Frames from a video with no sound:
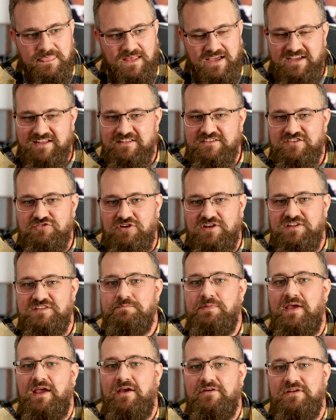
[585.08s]
I guess,
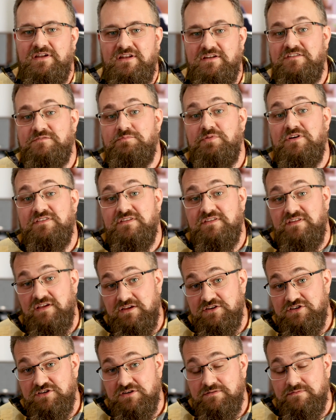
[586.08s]
transparent in its
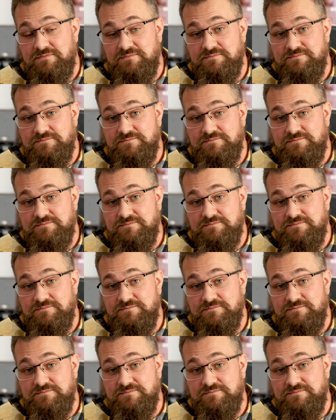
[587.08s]
presentation.